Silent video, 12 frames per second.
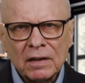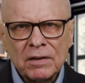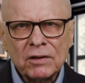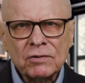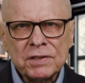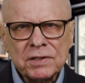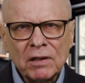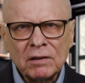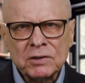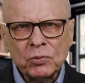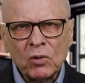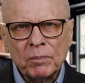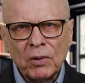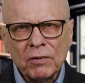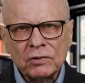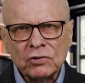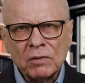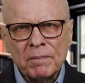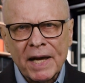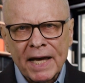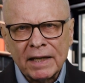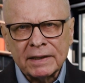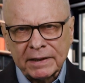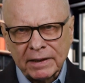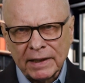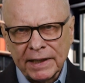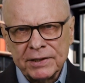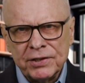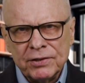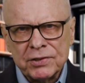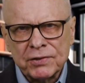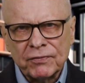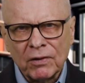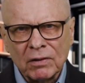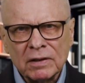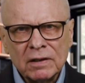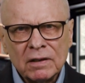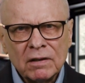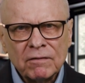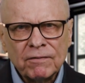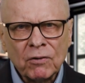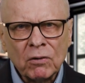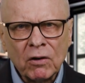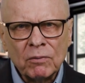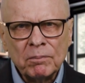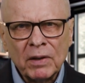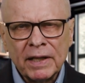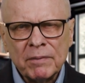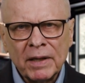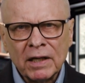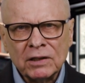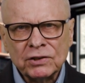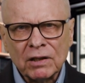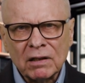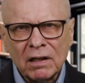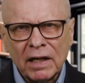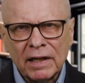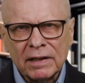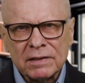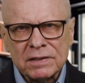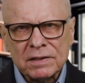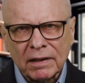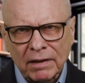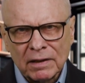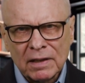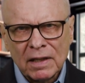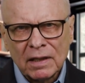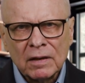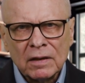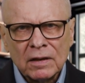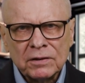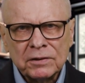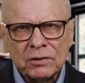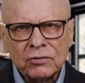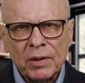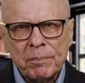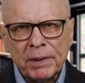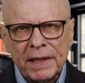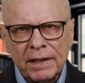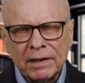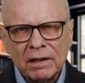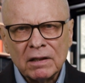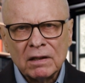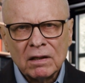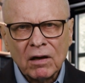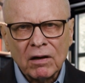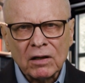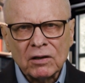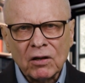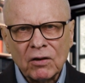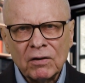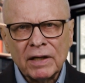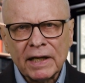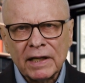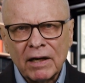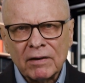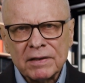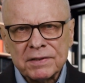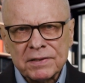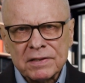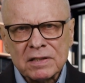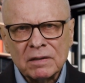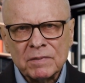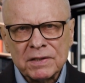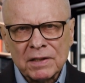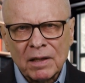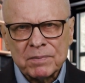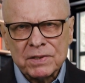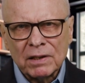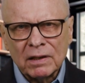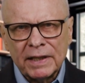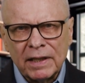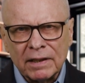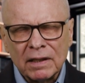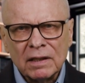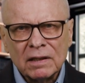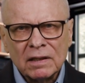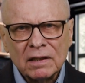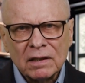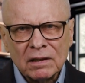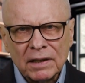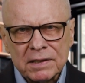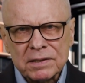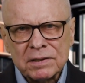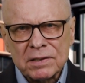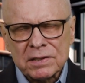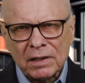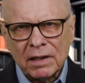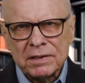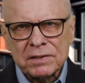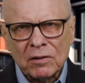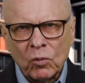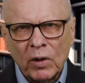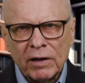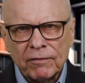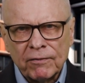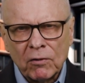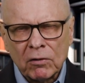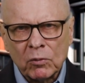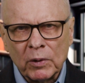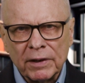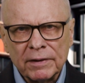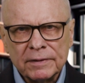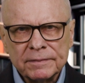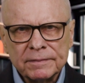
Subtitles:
The results were both dramatic and useful for our money manager clients. To repeat, our current accounting system is obsolete. Let's discuss a way forward.